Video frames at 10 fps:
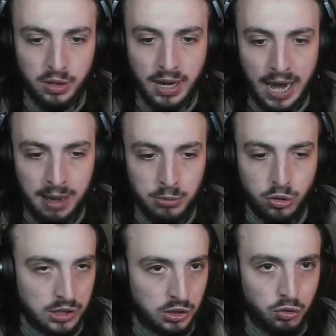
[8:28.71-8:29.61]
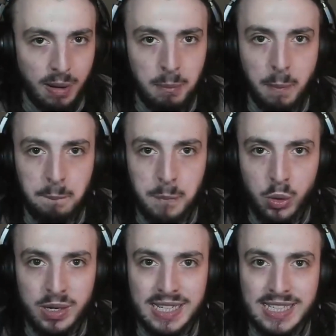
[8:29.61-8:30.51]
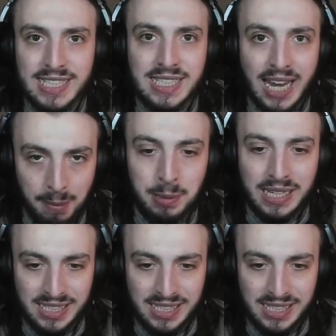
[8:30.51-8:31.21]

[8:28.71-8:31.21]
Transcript: You came and tried to grab my booty and stab